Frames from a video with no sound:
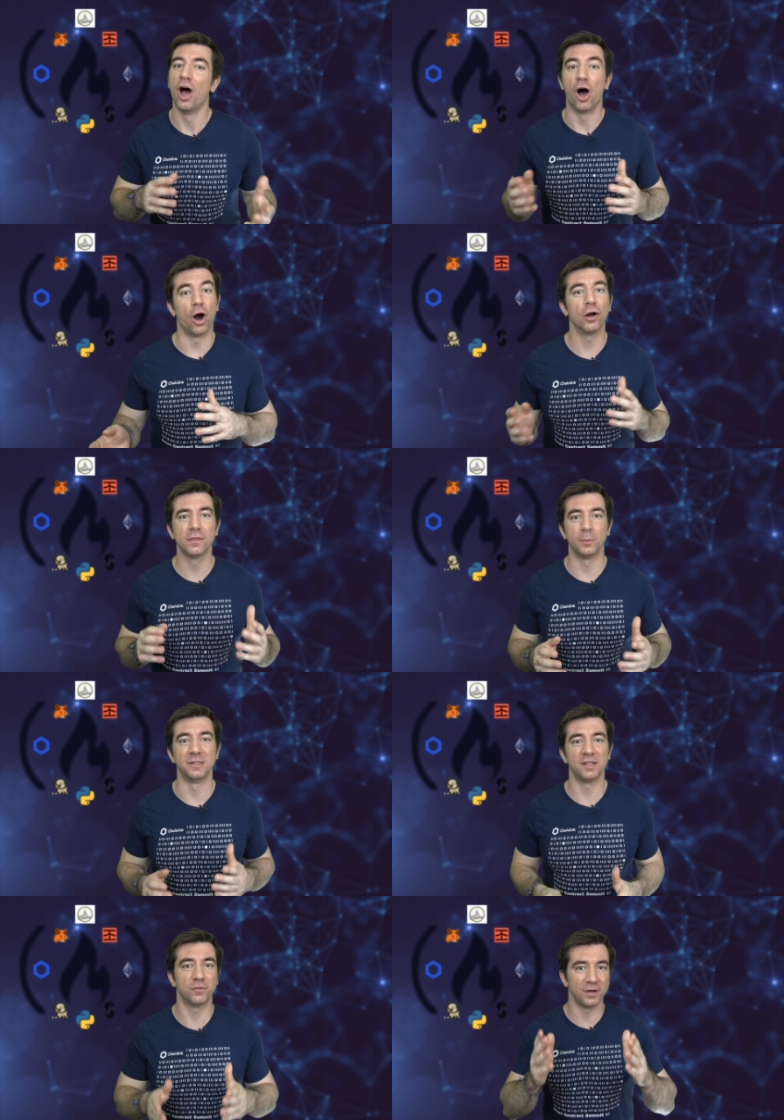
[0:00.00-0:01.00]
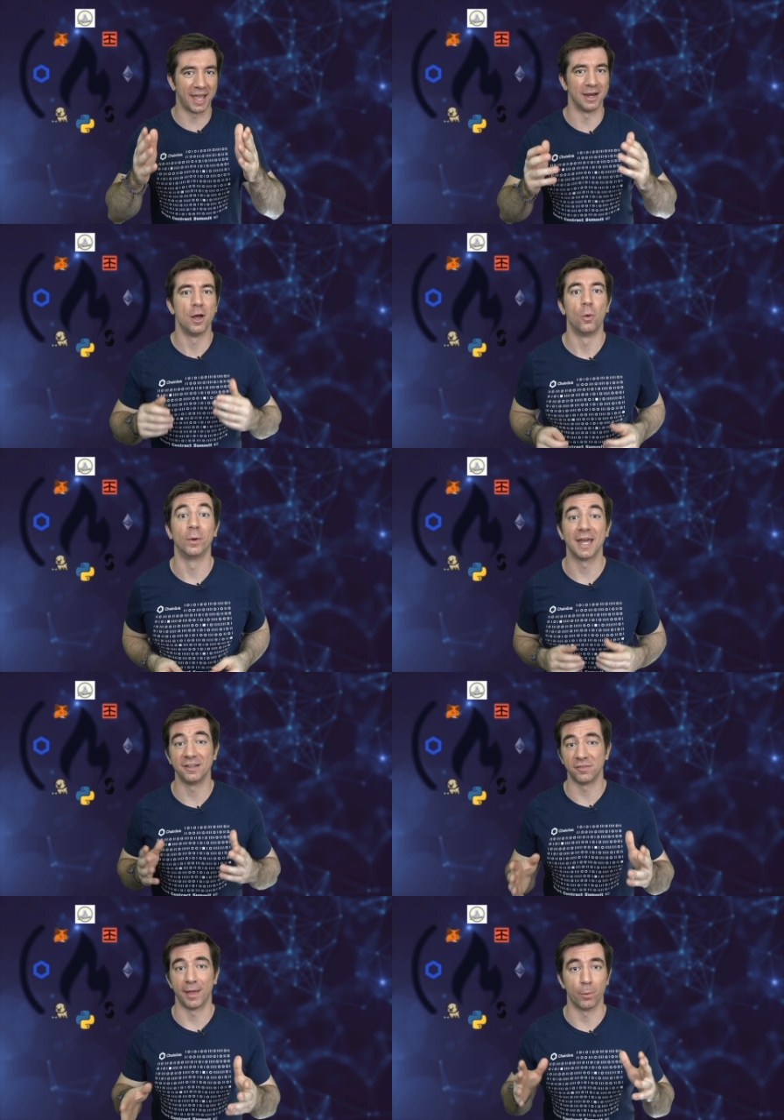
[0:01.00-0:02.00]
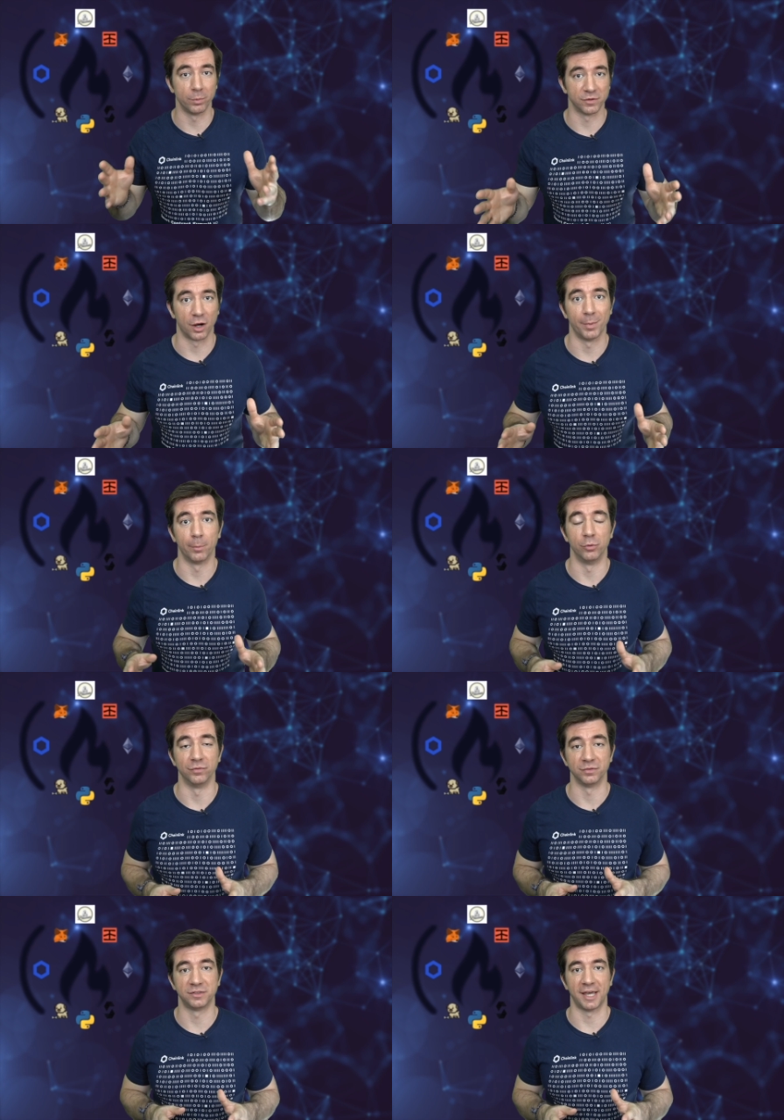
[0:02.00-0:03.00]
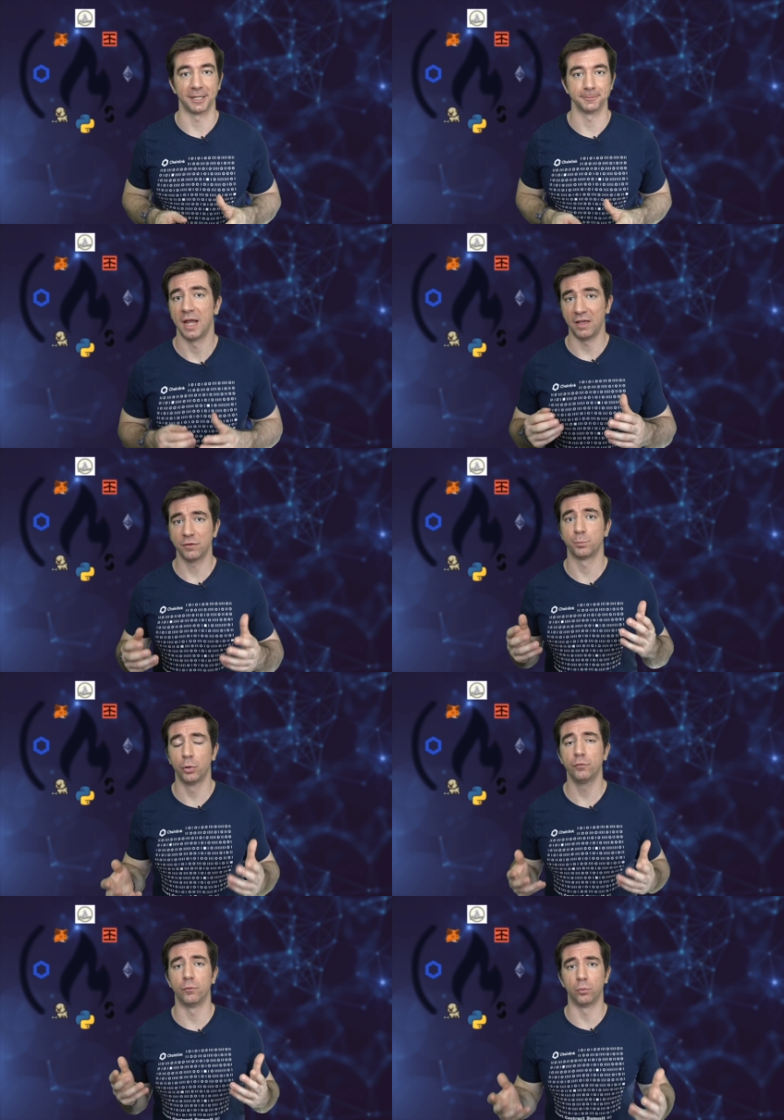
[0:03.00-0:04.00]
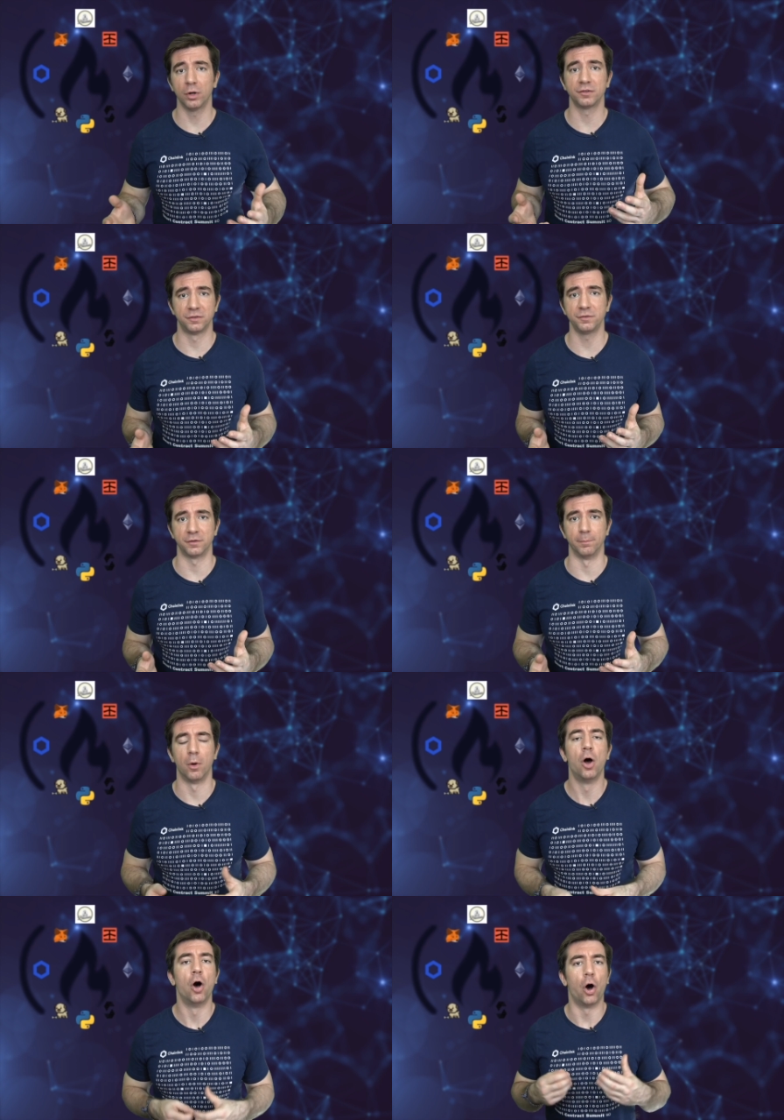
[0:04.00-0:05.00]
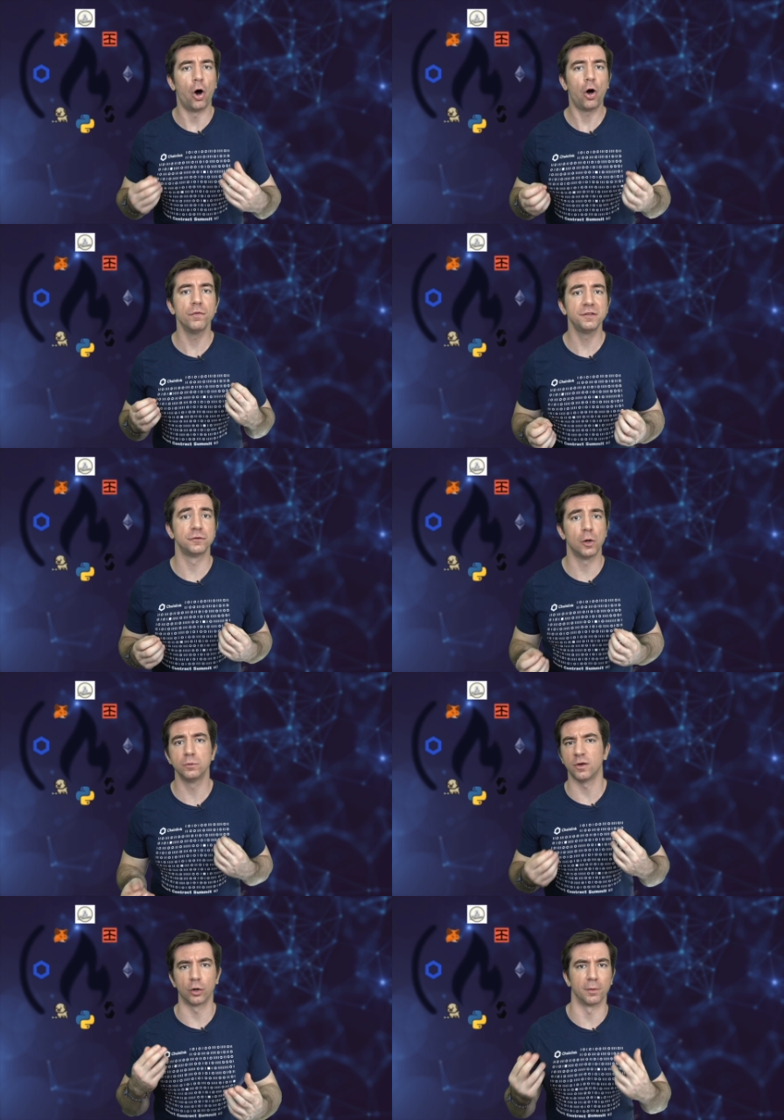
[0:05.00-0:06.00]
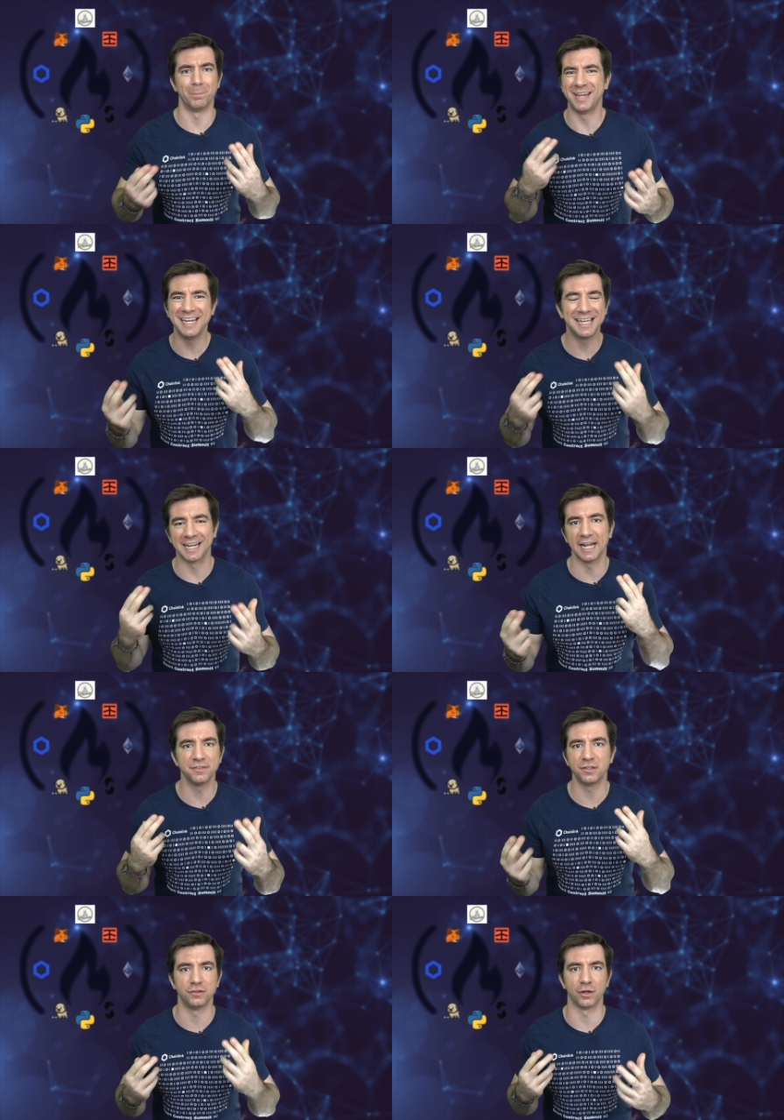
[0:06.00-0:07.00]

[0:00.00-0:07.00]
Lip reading: are a little bit different, and we'll get into that when we talk about proof of stake. In this proof of work system, all these nodes are competing against each